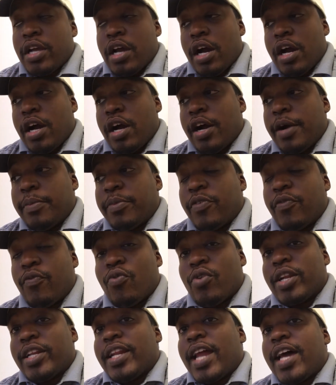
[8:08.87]
the
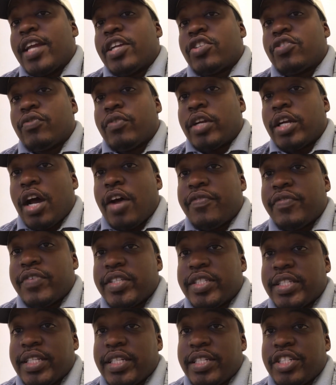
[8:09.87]
49ers front
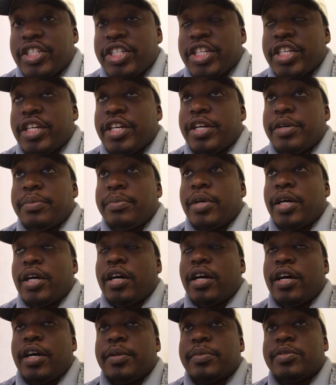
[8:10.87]
office and
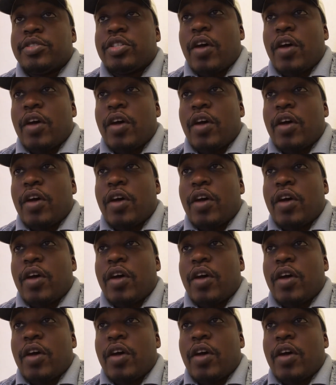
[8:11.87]
GM,